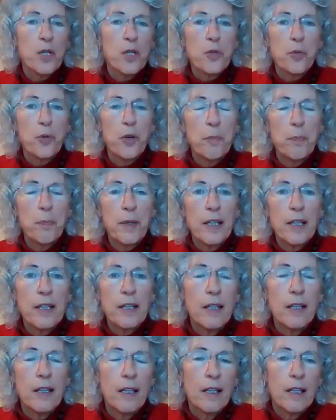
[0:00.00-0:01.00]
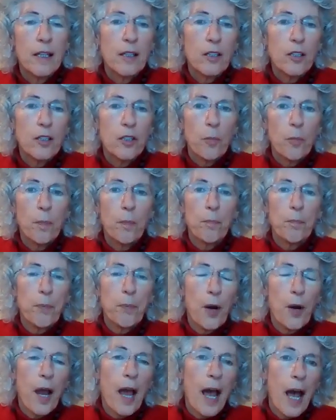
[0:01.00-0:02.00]
which would be,
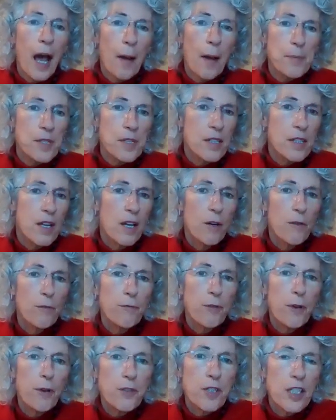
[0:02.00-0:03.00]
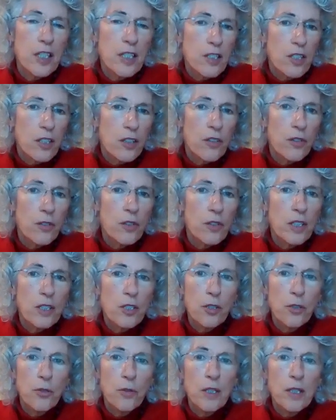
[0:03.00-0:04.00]
perhaps 15 to 30
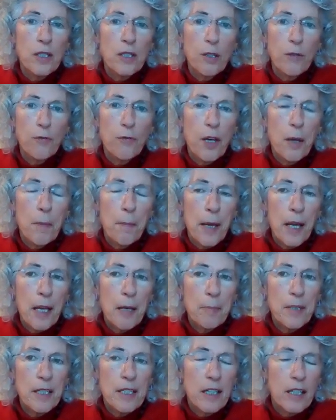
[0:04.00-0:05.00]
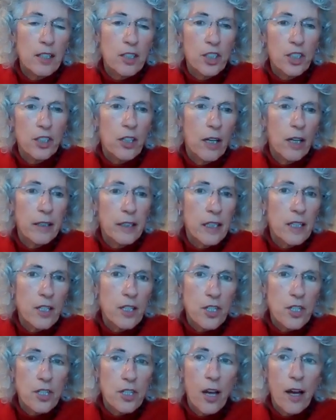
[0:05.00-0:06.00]
degrees of hip abduction on
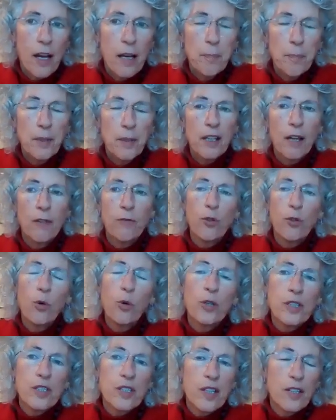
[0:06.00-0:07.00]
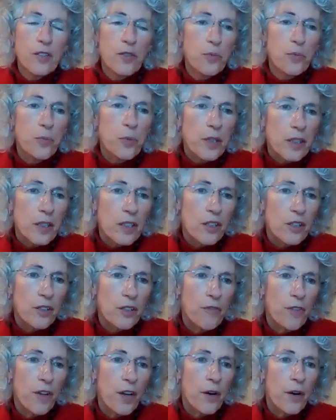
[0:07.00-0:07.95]
each side. But of course, that's really going